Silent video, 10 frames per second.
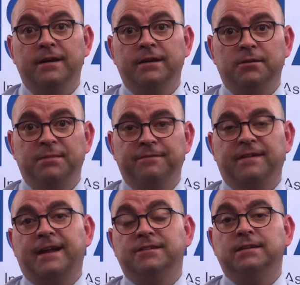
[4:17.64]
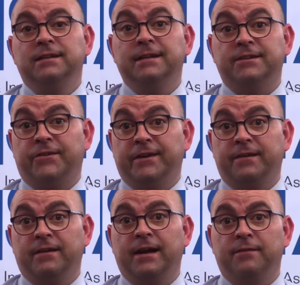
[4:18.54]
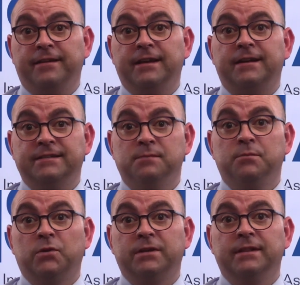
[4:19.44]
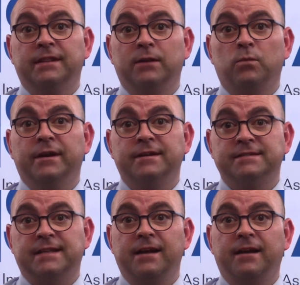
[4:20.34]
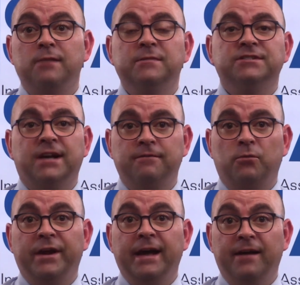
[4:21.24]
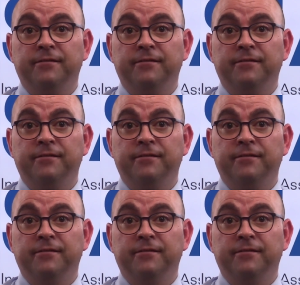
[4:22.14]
to be financially literate, I think it is important that we understand how much cover we have.